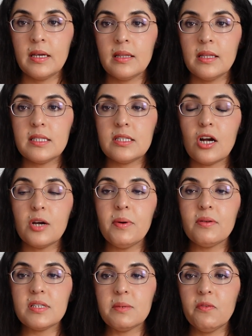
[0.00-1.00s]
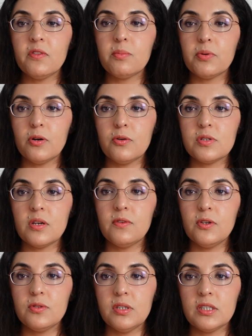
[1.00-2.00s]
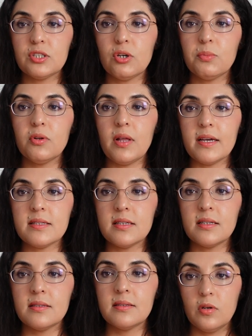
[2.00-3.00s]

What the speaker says: Let's talk about some of the pros of using Cerebrolysin.